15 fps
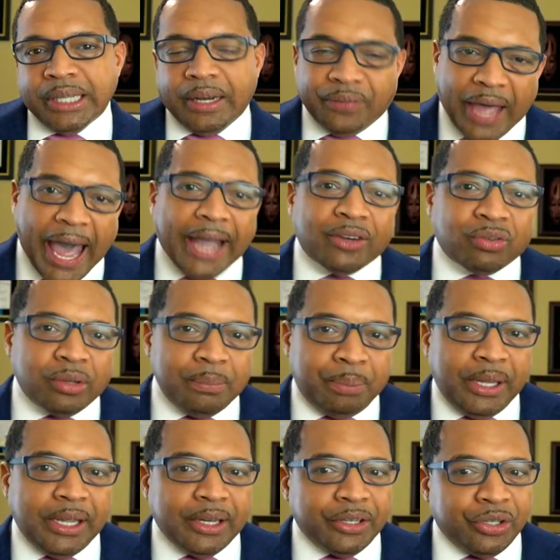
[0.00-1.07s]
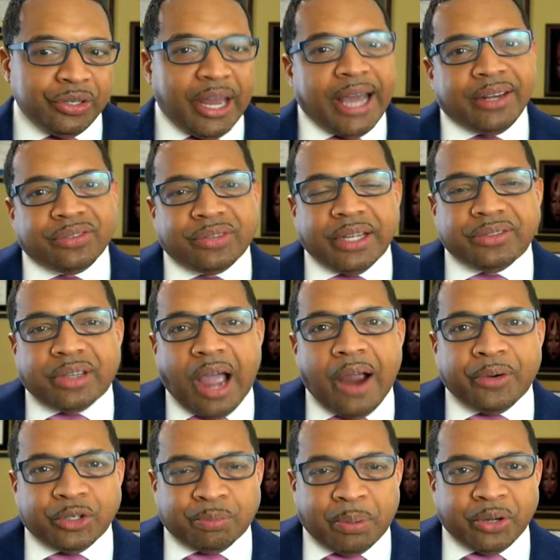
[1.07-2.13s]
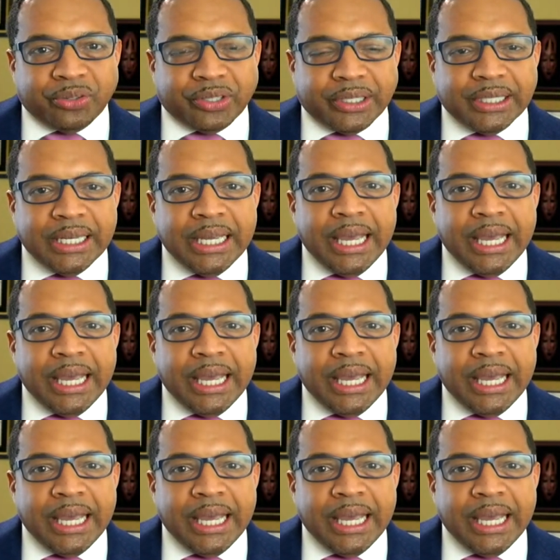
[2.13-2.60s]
of actually being a United States congressperson.